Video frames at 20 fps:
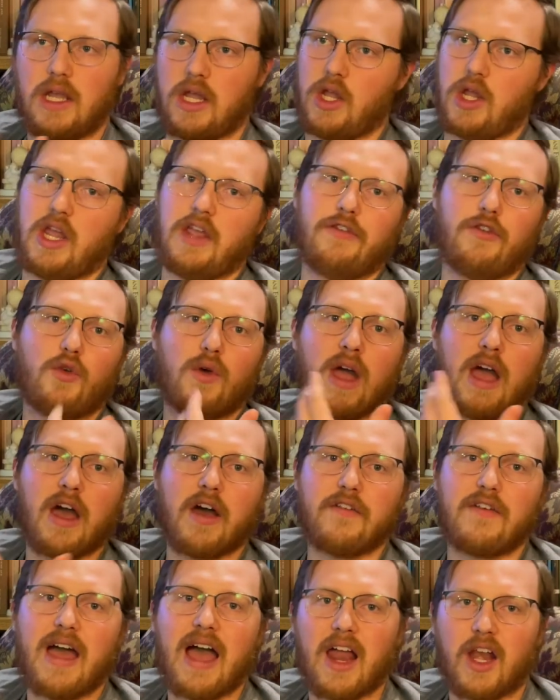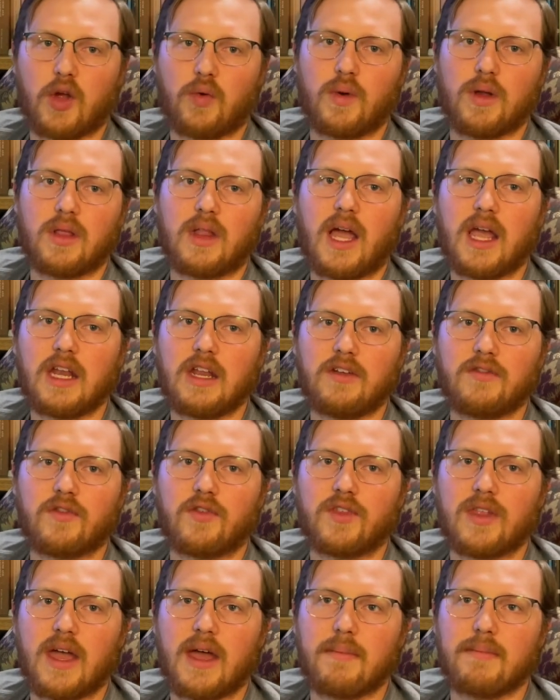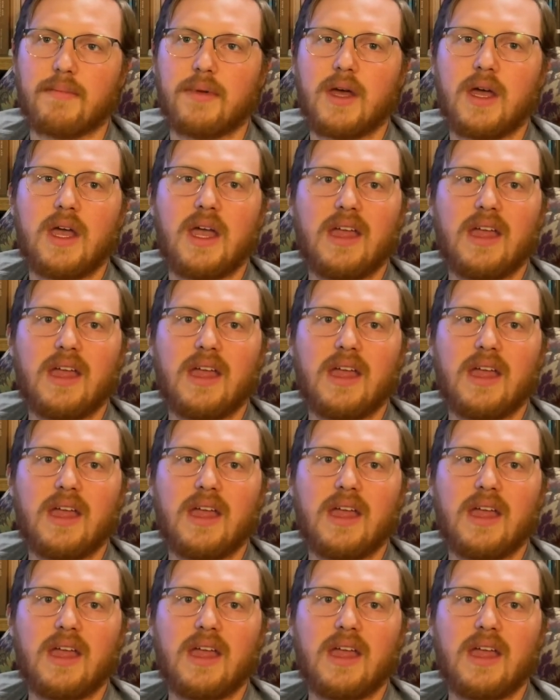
if you have adequate lighting for them,